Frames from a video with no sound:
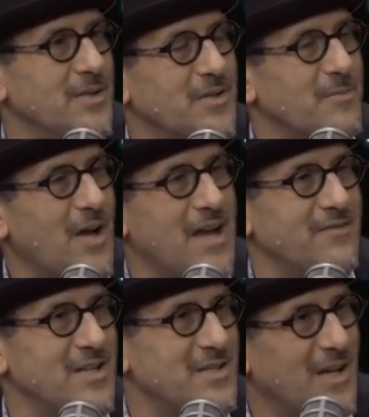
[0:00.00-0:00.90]
some kind of
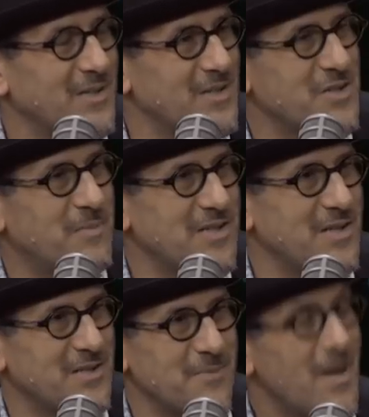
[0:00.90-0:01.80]
an intelligent
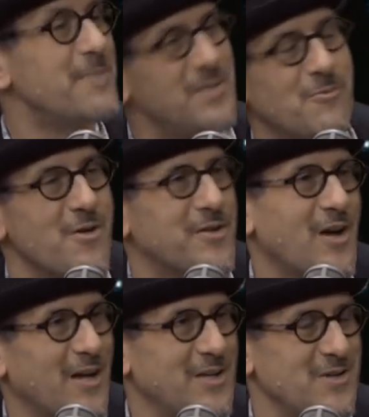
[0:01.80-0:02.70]
species that might be worth
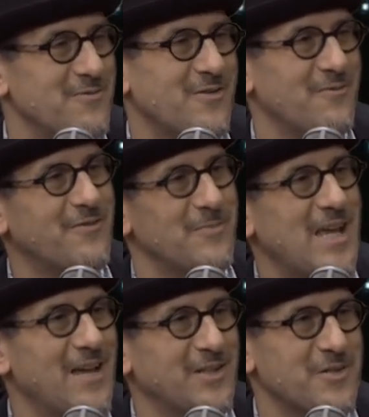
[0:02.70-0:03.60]
talking to for, from the
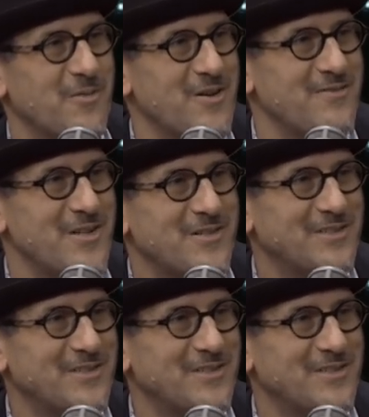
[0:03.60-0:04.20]
aliens' point of view.